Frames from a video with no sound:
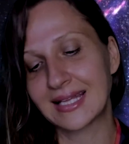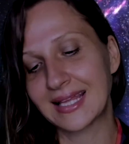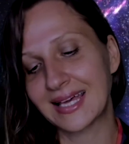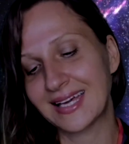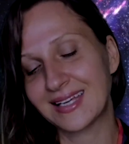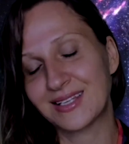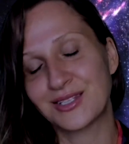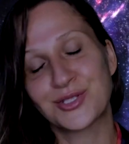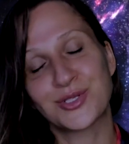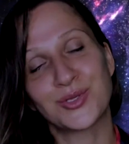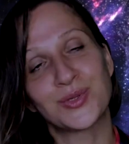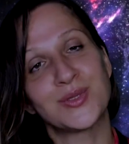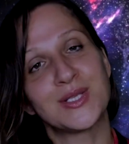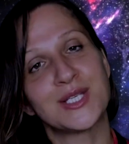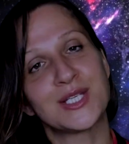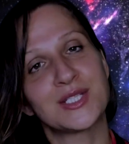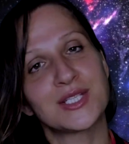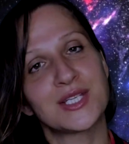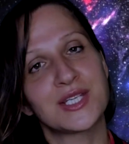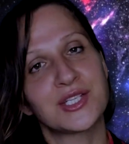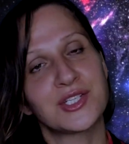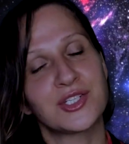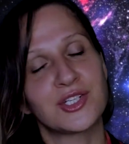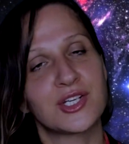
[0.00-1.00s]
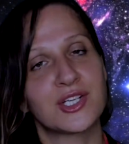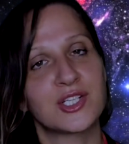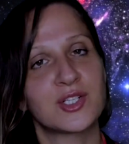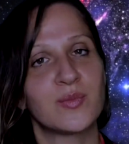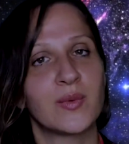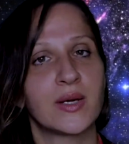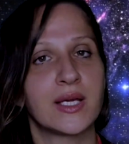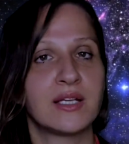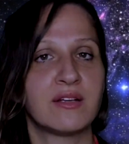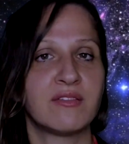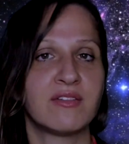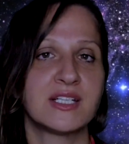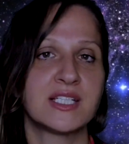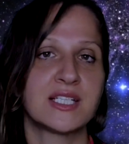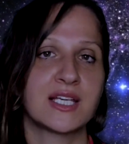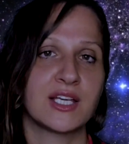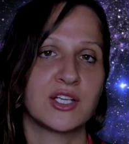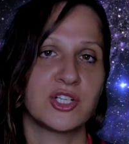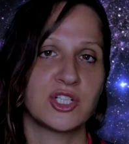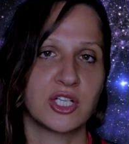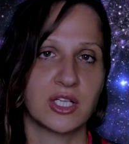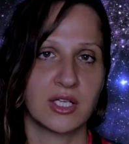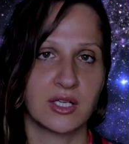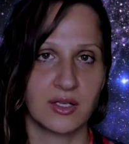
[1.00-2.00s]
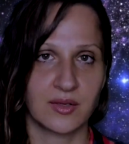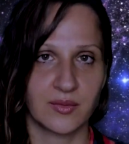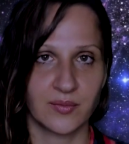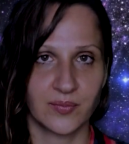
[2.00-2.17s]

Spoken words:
And so this is just my invitation